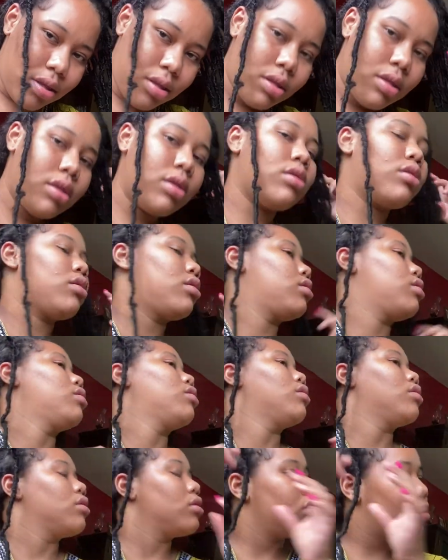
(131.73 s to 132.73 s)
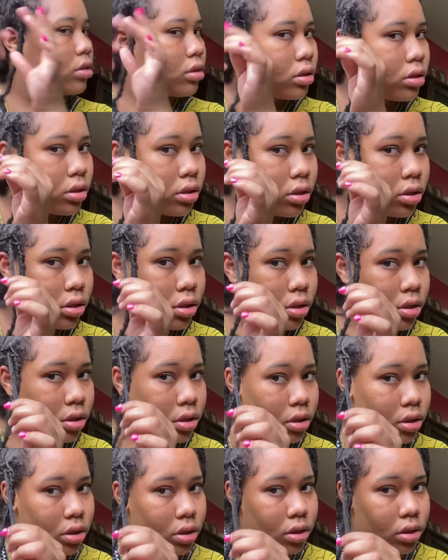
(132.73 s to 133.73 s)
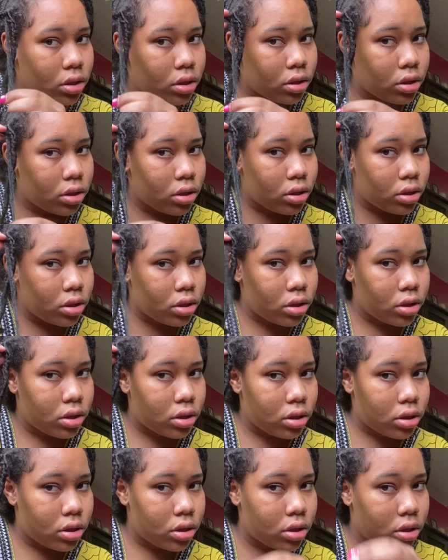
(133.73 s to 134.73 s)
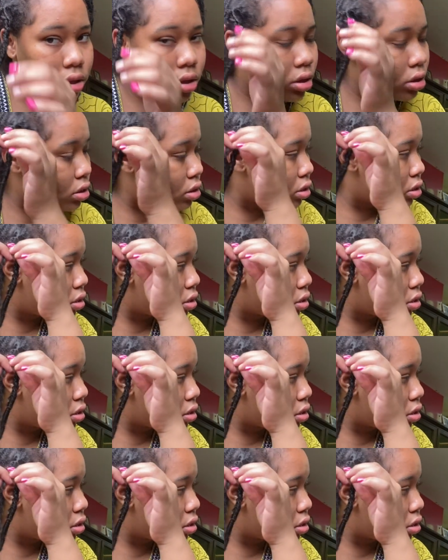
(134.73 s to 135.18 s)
Nobody speaks.